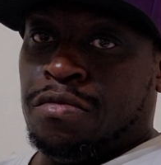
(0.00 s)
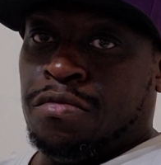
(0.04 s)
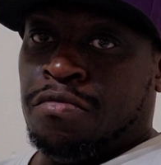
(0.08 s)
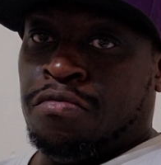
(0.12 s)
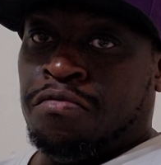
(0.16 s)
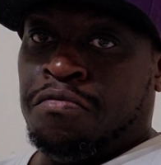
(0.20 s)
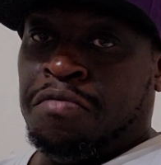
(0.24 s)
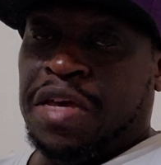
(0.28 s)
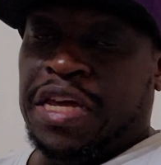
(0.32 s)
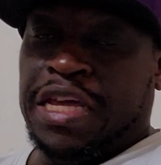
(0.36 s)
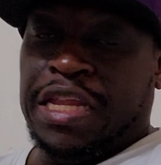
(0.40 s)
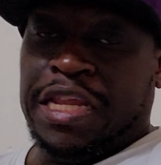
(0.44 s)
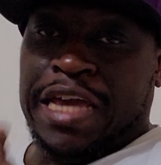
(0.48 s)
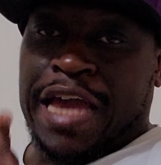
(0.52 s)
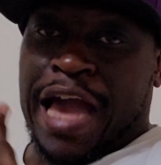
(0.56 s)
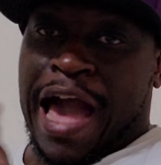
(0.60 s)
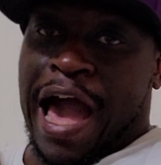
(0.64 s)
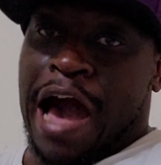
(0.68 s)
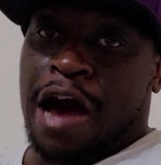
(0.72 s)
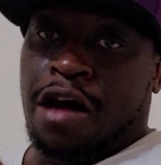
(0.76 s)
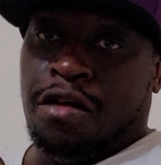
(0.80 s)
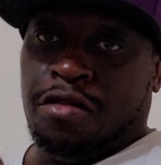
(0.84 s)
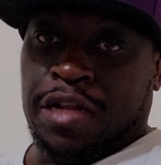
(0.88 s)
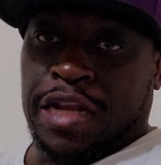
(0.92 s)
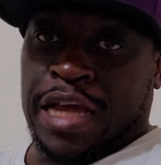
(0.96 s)
media
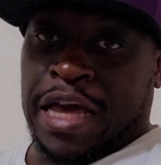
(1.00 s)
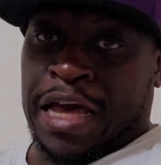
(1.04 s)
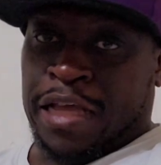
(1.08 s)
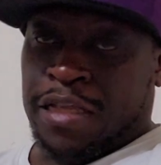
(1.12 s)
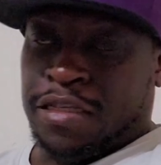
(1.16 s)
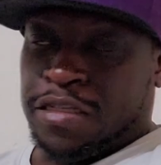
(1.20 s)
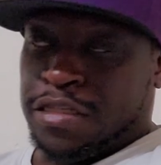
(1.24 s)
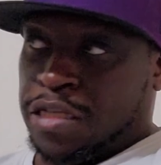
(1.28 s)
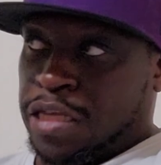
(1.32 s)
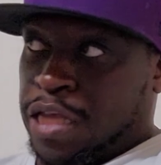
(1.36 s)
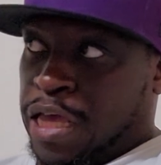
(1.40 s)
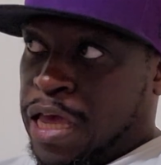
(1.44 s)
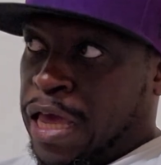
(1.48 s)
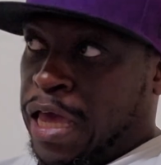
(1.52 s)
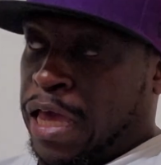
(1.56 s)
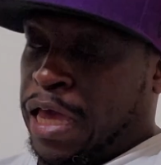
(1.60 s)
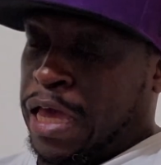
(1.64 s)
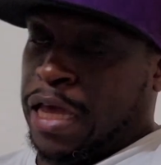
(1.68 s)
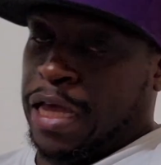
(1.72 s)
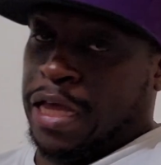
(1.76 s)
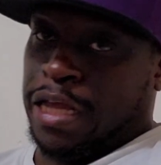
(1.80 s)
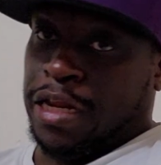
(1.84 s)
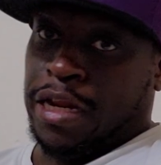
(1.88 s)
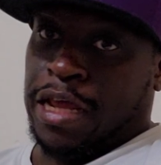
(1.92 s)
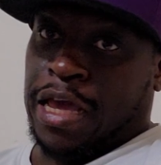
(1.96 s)
outlets.
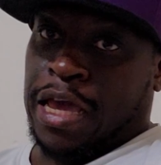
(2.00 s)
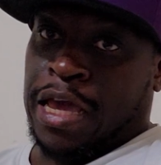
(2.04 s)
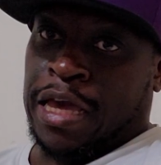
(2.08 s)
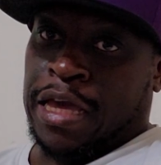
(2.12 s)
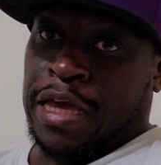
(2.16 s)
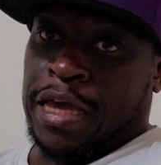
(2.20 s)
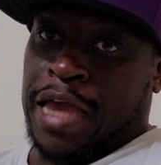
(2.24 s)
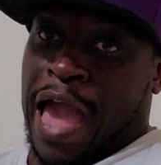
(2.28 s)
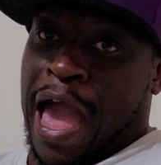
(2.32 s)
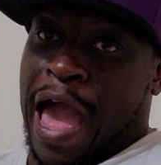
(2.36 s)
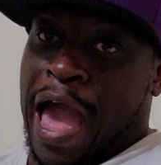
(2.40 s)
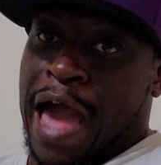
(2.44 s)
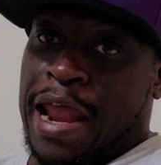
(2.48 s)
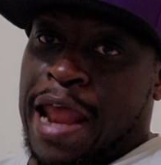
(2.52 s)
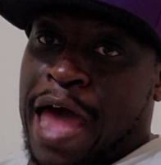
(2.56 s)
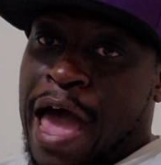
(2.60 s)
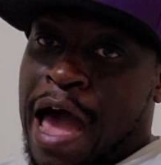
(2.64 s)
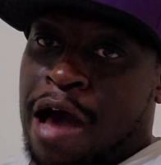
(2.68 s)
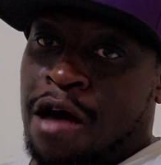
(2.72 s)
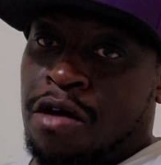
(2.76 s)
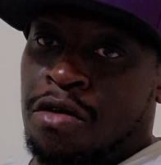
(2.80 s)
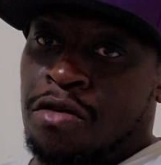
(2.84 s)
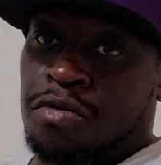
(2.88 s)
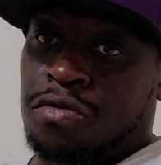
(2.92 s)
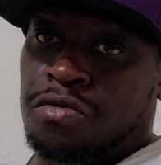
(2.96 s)
And it got
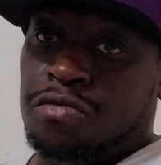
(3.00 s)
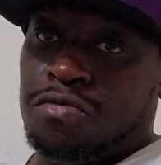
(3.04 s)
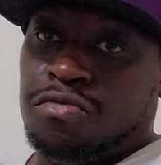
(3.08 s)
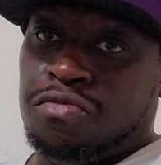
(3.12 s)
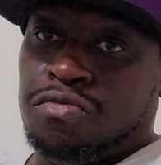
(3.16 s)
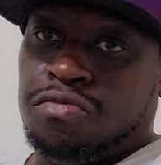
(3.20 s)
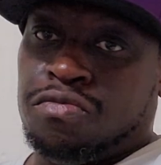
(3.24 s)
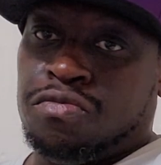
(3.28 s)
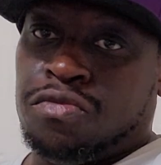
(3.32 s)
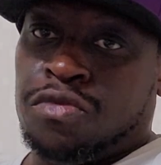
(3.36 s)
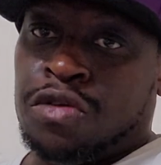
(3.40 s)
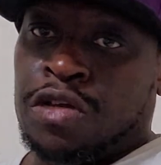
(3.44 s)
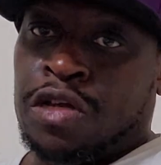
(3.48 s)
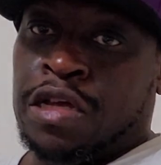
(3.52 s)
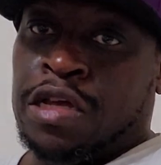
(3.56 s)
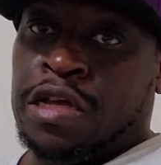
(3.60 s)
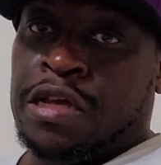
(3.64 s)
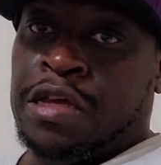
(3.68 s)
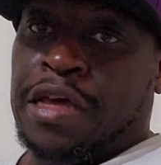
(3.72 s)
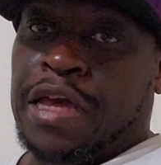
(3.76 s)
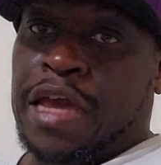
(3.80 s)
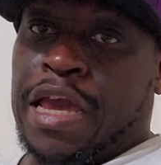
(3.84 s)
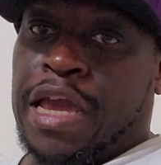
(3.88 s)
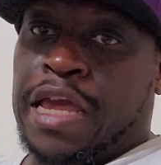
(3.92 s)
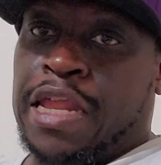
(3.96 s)
out,
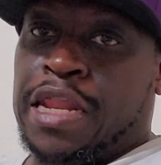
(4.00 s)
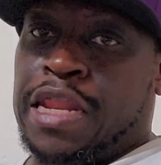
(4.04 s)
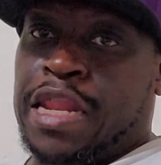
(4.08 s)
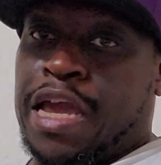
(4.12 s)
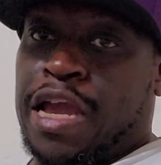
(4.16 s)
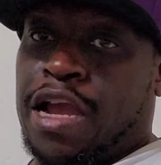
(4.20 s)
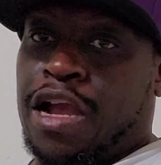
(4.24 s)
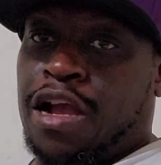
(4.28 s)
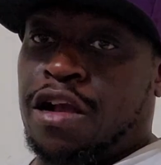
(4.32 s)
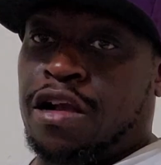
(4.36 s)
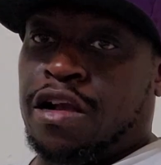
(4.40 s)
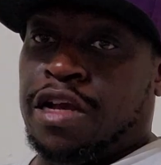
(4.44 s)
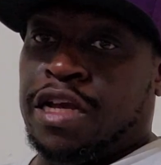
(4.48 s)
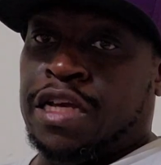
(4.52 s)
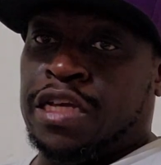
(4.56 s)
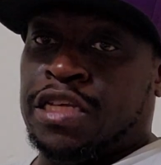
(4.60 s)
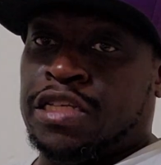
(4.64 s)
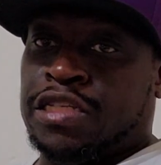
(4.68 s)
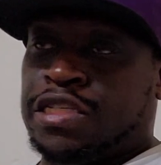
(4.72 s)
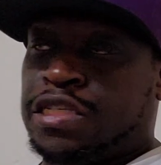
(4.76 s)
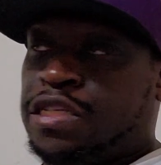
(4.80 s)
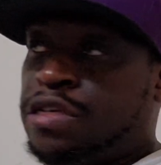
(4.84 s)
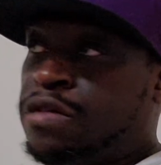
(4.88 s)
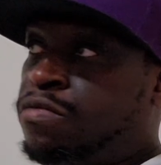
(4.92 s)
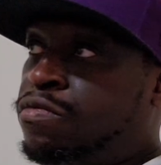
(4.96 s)
and there
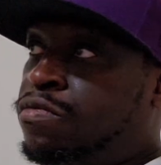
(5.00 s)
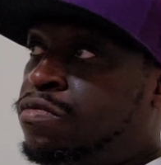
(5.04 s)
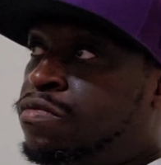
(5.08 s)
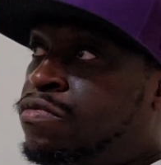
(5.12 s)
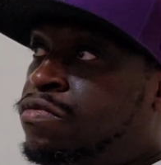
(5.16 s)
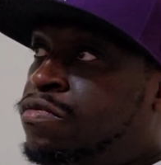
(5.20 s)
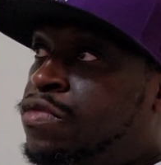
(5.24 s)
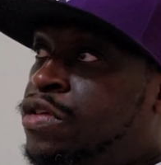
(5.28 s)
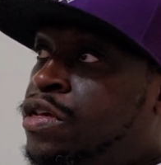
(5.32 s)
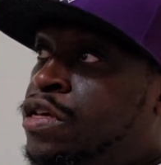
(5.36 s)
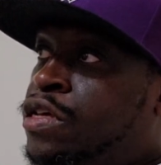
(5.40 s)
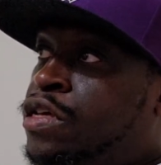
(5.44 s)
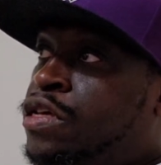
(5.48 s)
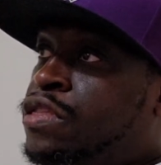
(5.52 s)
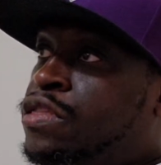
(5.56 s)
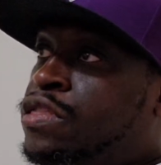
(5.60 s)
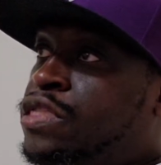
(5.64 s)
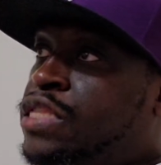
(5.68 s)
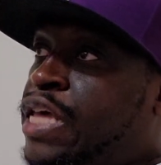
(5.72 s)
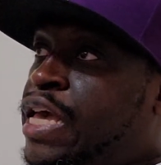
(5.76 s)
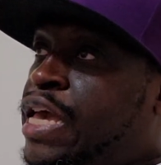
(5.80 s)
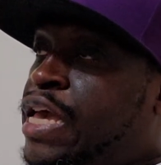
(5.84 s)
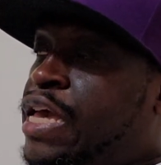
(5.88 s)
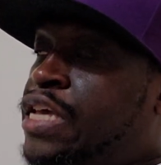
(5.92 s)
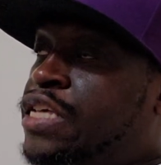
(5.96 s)
is some
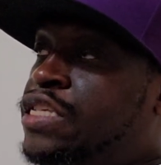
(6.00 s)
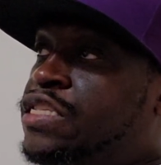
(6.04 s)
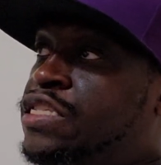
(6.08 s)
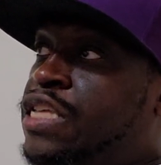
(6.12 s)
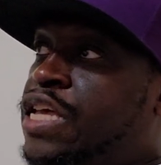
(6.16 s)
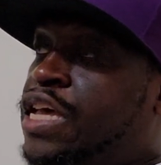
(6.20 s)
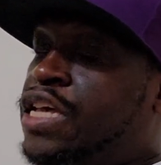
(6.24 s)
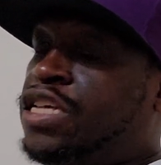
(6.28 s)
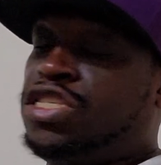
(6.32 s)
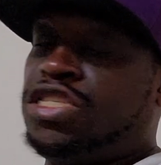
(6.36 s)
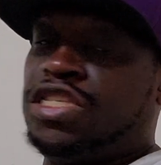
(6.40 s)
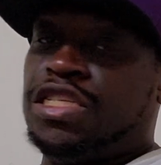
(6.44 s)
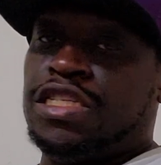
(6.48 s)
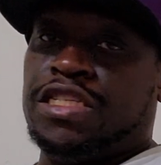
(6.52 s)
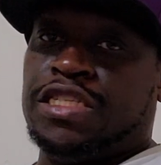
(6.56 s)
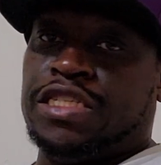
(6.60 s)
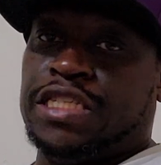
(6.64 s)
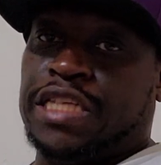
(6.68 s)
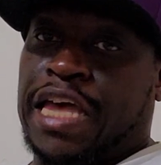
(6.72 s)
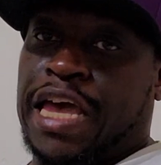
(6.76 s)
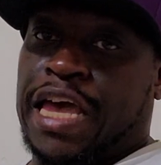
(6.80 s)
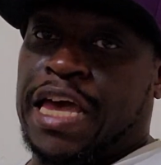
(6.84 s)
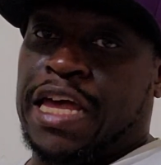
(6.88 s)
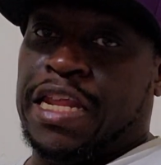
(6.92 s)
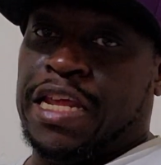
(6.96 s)
things that she
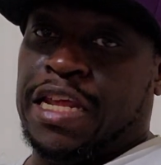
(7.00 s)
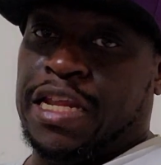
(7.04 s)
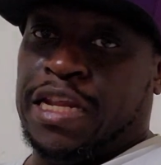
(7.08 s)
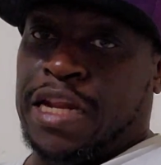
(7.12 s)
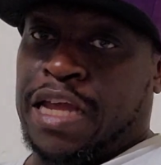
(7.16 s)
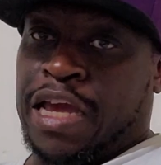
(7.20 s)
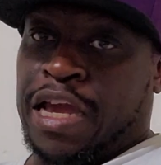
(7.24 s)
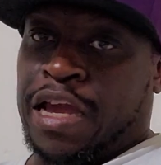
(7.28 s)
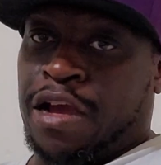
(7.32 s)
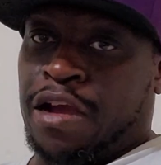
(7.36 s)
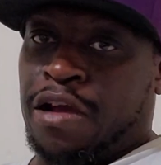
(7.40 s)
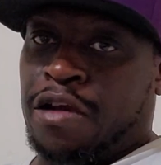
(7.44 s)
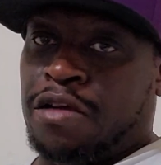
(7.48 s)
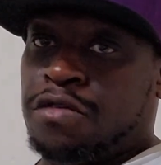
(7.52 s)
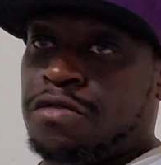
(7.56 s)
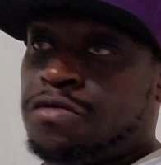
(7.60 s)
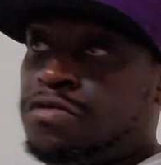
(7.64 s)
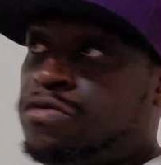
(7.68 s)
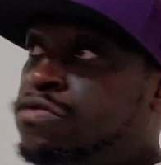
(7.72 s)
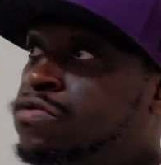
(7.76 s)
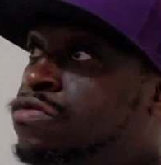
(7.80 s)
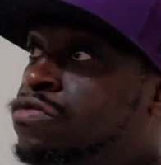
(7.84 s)
said in there